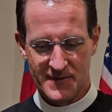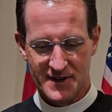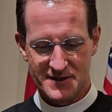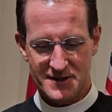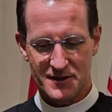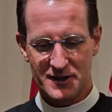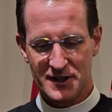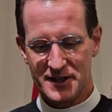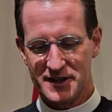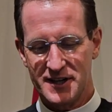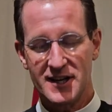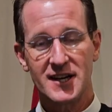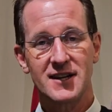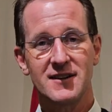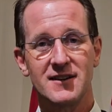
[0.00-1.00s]
So the
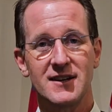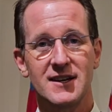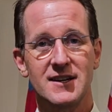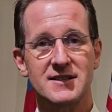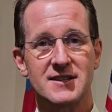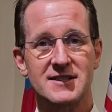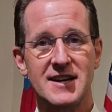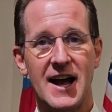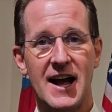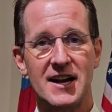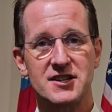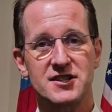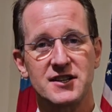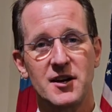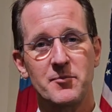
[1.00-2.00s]
litany is
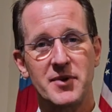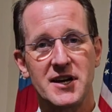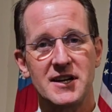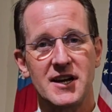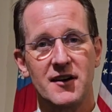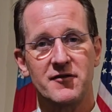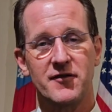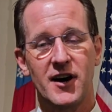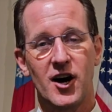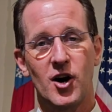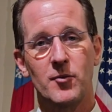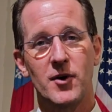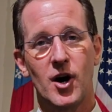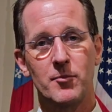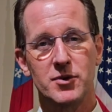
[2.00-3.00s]
attached in a PDF file
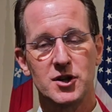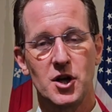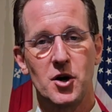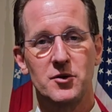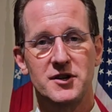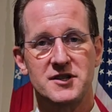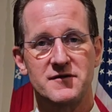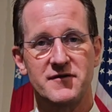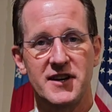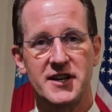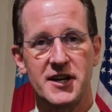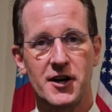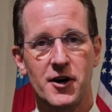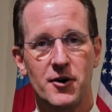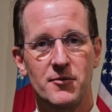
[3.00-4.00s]
below this
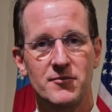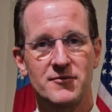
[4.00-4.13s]
video